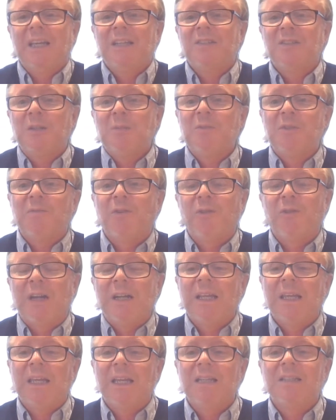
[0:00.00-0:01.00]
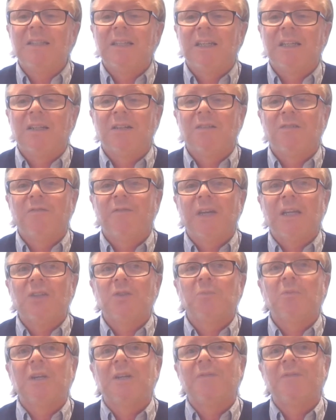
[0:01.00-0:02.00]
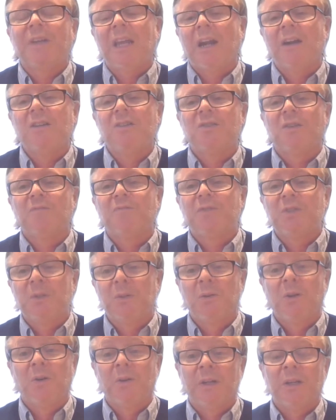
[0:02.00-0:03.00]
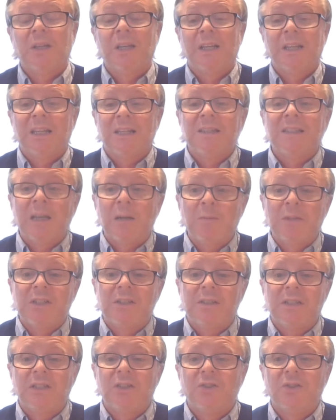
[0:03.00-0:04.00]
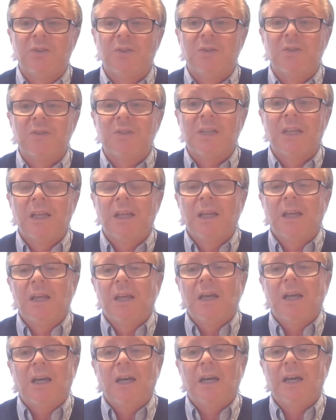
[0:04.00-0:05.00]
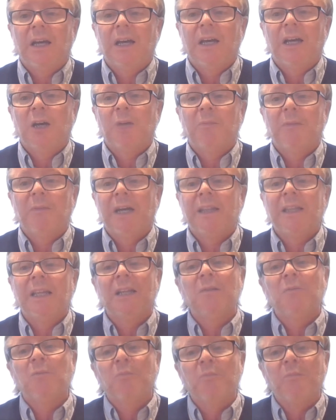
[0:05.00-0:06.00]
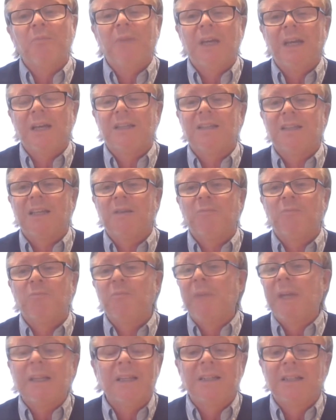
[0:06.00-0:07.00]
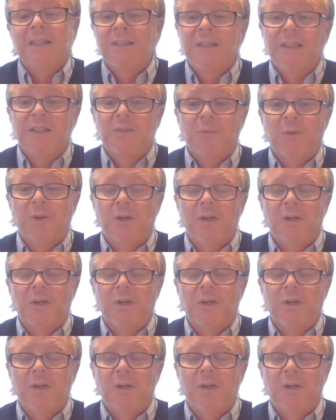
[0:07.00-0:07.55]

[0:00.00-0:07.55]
in terms of eradicating an infection, but if it carries on for too long, it can damage tissues and then make the disease